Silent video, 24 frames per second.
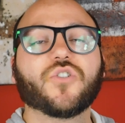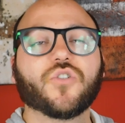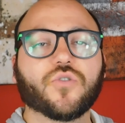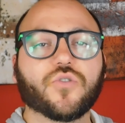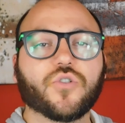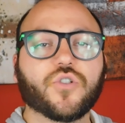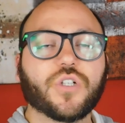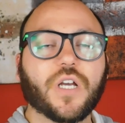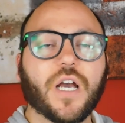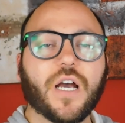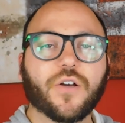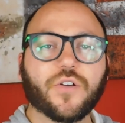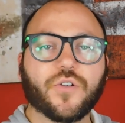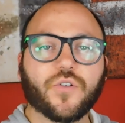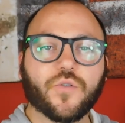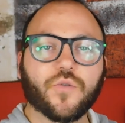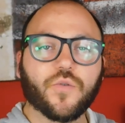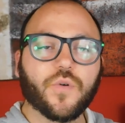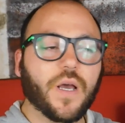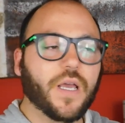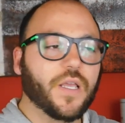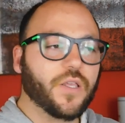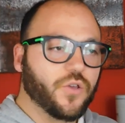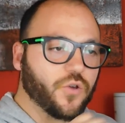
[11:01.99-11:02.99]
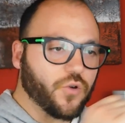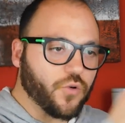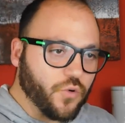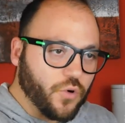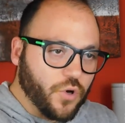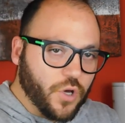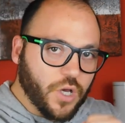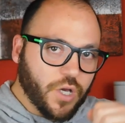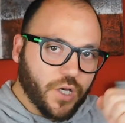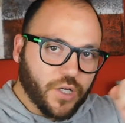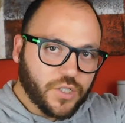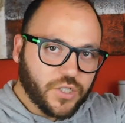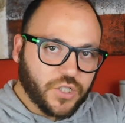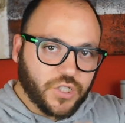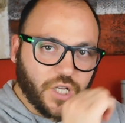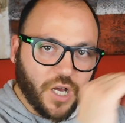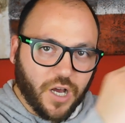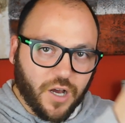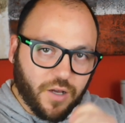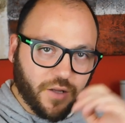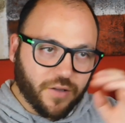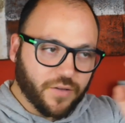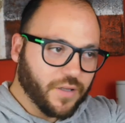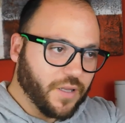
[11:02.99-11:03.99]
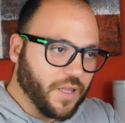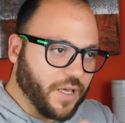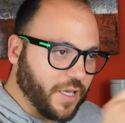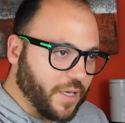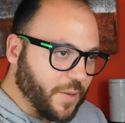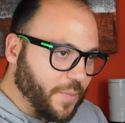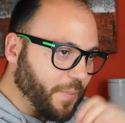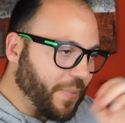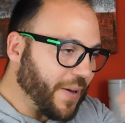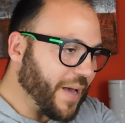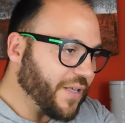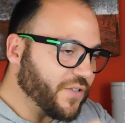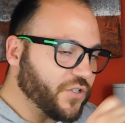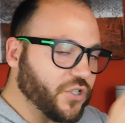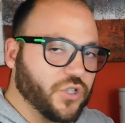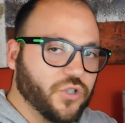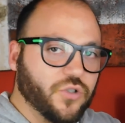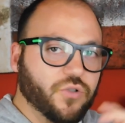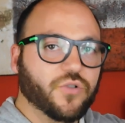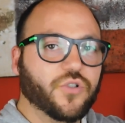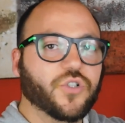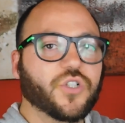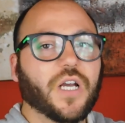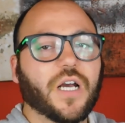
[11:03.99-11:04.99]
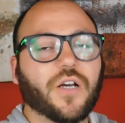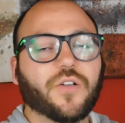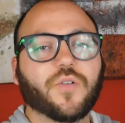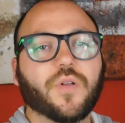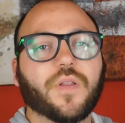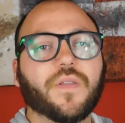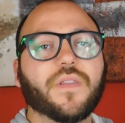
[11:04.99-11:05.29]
your shadow, and you start like punching your shadow.